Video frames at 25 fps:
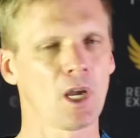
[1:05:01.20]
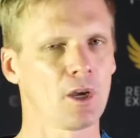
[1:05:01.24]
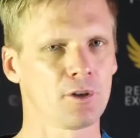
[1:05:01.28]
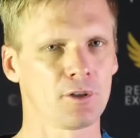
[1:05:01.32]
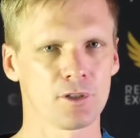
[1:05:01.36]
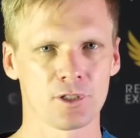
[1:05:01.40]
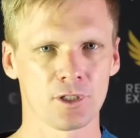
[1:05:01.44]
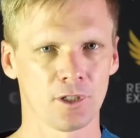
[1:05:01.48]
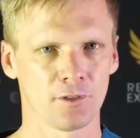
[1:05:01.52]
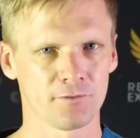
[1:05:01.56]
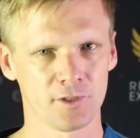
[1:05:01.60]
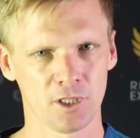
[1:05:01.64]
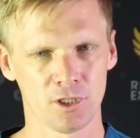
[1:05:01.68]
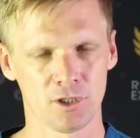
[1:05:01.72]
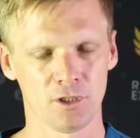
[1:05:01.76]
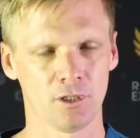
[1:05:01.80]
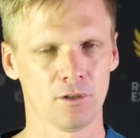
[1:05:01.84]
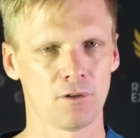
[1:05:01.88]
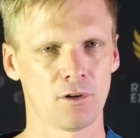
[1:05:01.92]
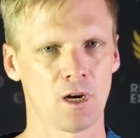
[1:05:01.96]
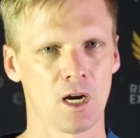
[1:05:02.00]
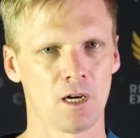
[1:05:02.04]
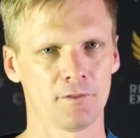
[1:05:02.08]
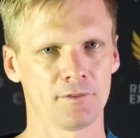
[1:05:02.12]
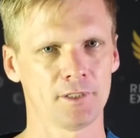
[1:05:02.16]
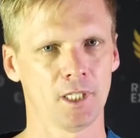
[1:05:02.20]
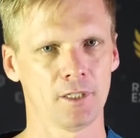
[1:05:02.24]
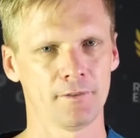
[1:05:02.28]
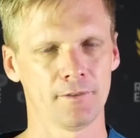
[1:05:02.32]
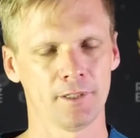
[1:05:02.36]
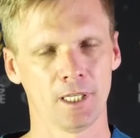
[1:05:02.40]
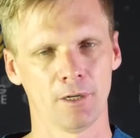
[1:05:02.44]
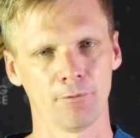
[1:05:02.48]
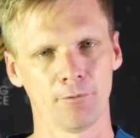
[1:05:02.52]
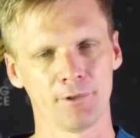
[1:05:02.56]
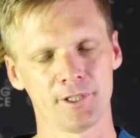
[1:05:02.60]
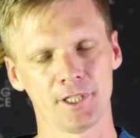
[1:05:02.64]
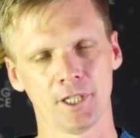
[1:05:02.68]
going to soft tissue graft over
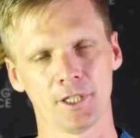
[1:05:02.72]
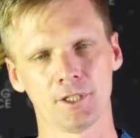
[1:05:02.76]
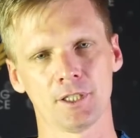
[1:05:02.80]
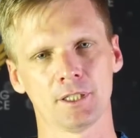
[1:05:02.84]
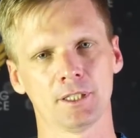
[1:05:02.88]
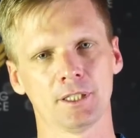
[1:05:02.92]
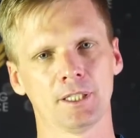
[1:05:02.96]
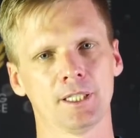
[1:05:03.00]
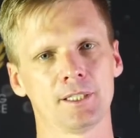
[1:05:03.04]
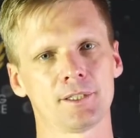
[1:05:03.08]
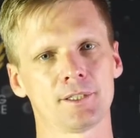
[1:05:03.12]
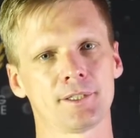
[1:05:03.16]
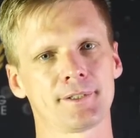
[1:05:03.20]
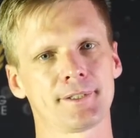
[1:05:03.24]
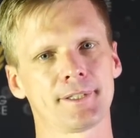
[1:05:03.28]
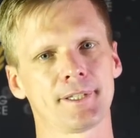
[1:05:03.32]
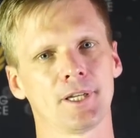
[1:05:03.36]
that recession lesion.